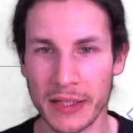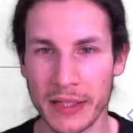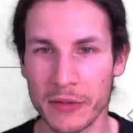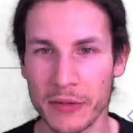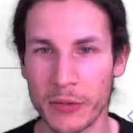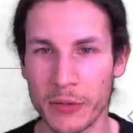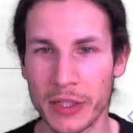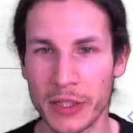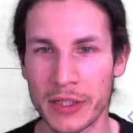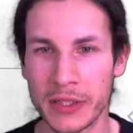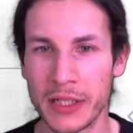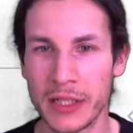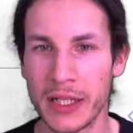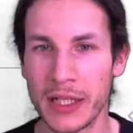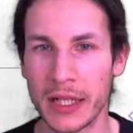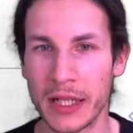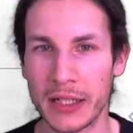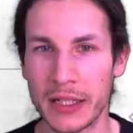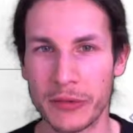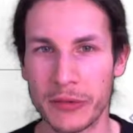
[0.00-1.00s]
one,
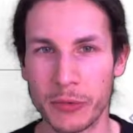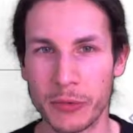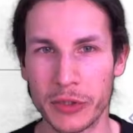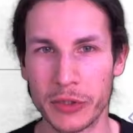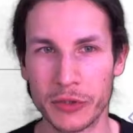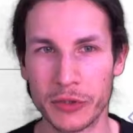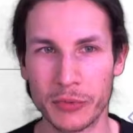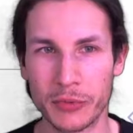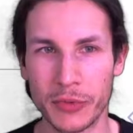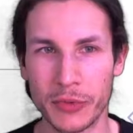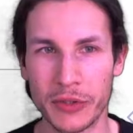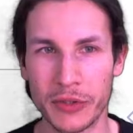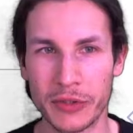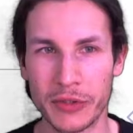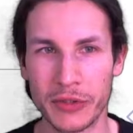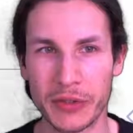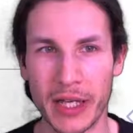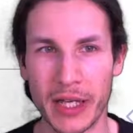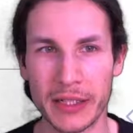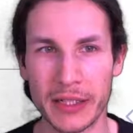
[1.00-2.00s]
and then it will zoom
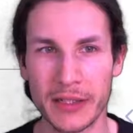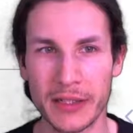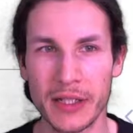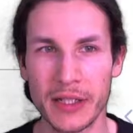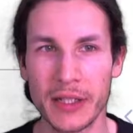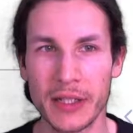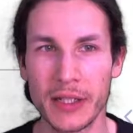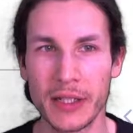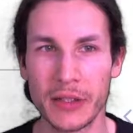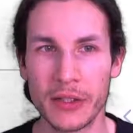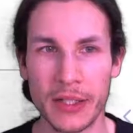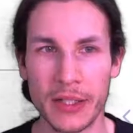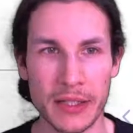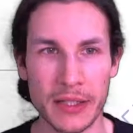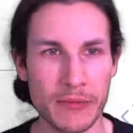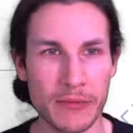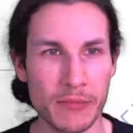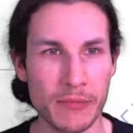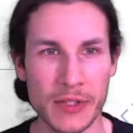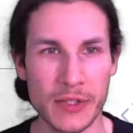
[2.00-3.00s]
onto that. You
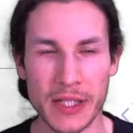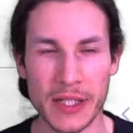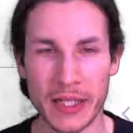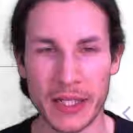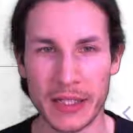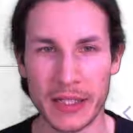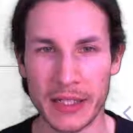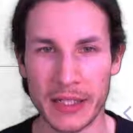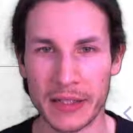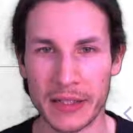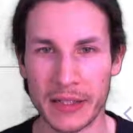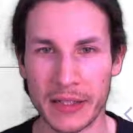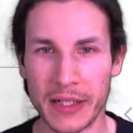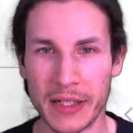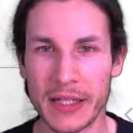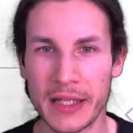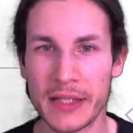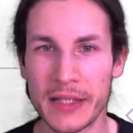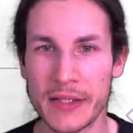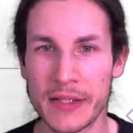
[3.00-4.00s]
can select other
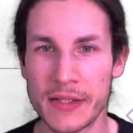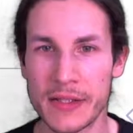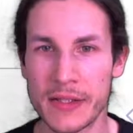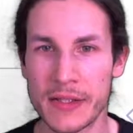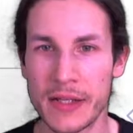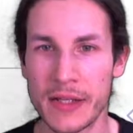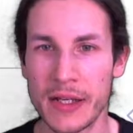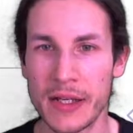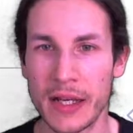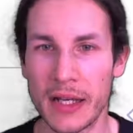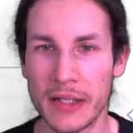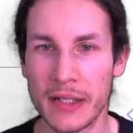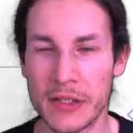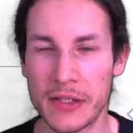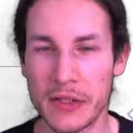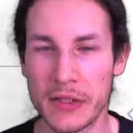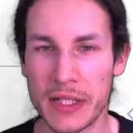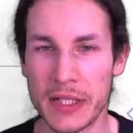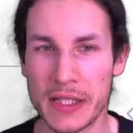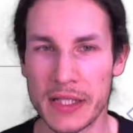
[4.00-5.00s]
layers, and as
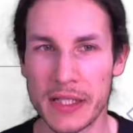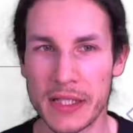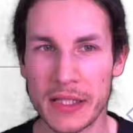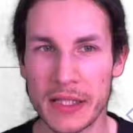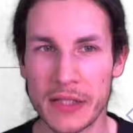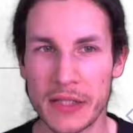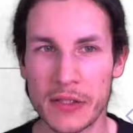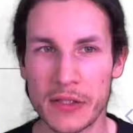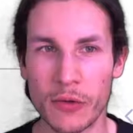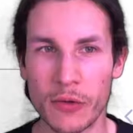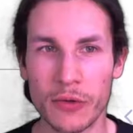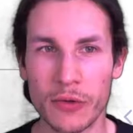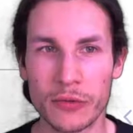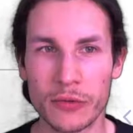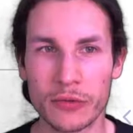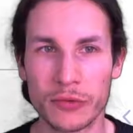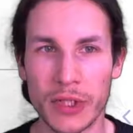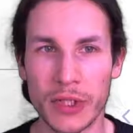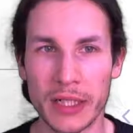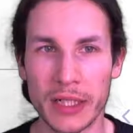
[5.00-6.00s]
you can see, this is all
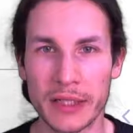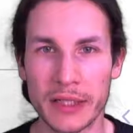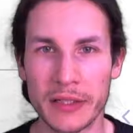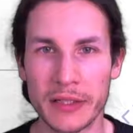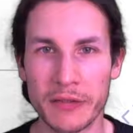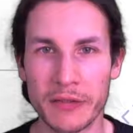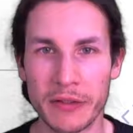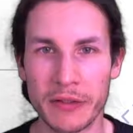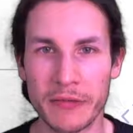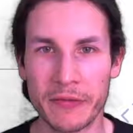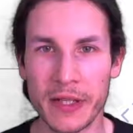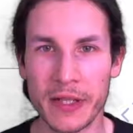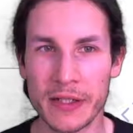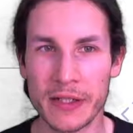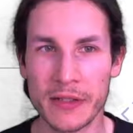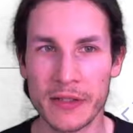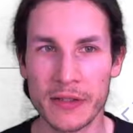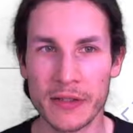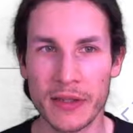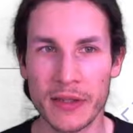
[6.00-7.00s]
relatively
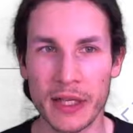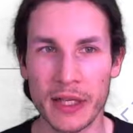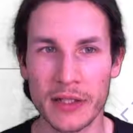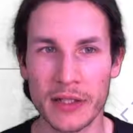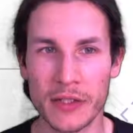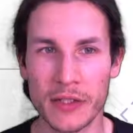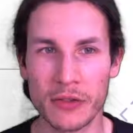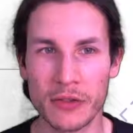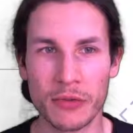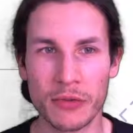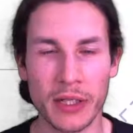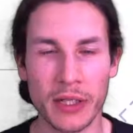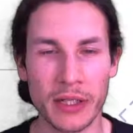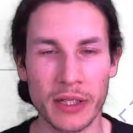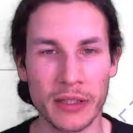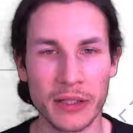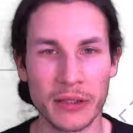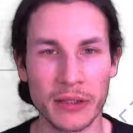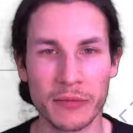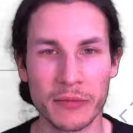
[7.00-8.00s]
fast, thanks to
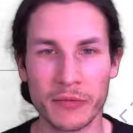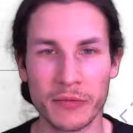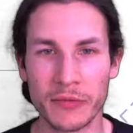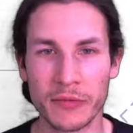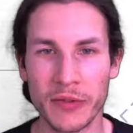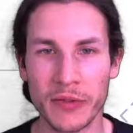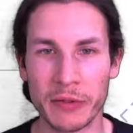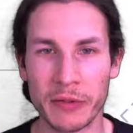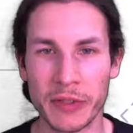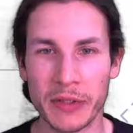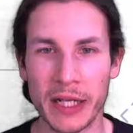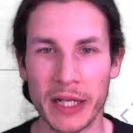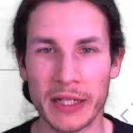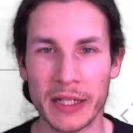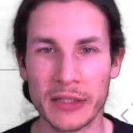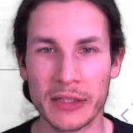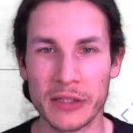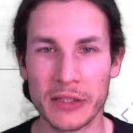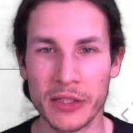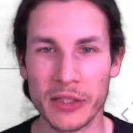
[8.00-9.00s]
a very
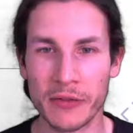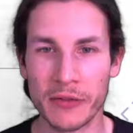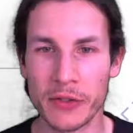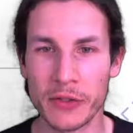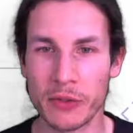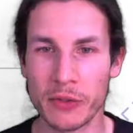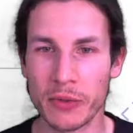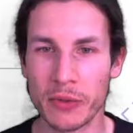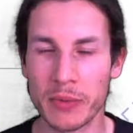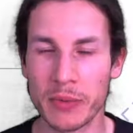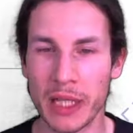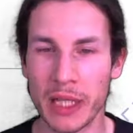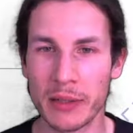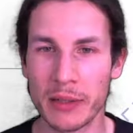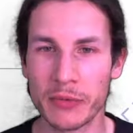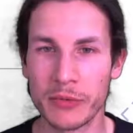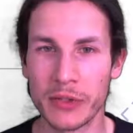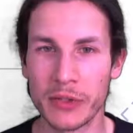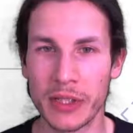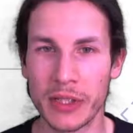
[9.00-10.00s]
handy JavaScript
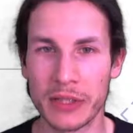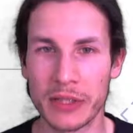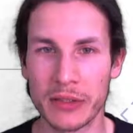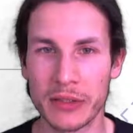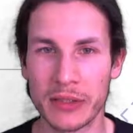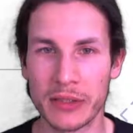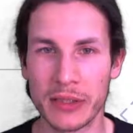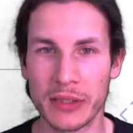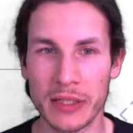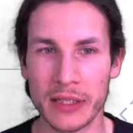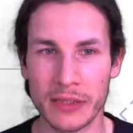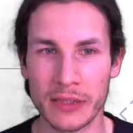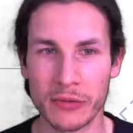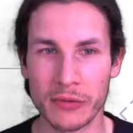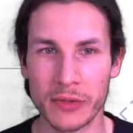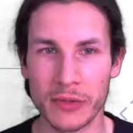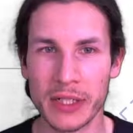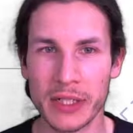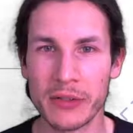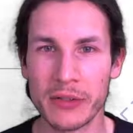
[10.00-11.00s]
library that does the
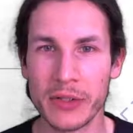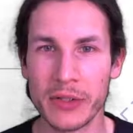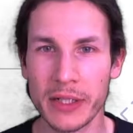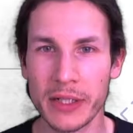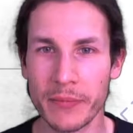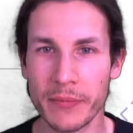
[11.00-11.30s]
rendering.